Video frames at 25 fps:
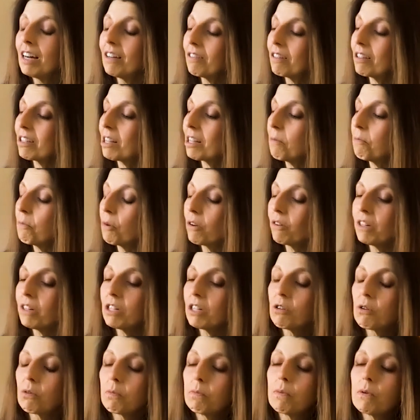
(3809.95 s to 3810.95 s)
Somewhere
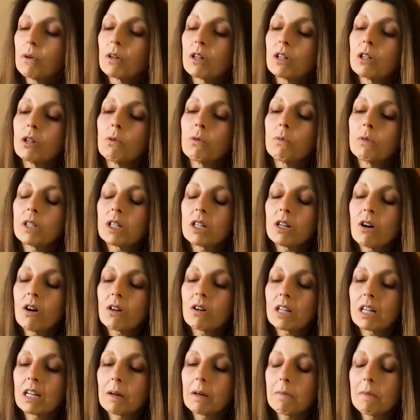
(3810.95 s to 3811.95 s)
in your book, you were
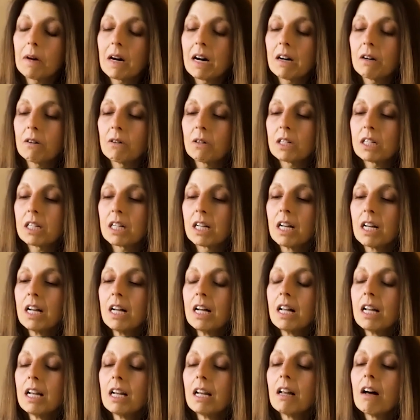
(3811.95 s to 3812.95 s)
talking about
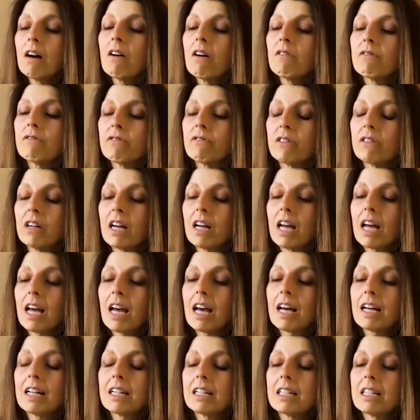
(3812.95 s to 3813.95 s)
love
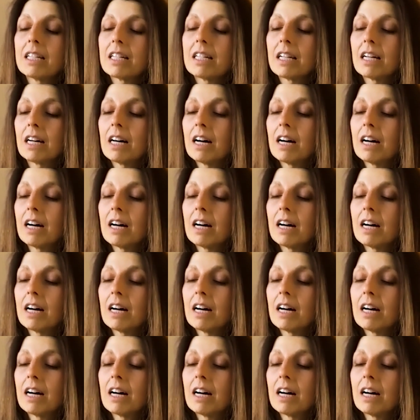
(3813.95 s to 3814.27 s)
and,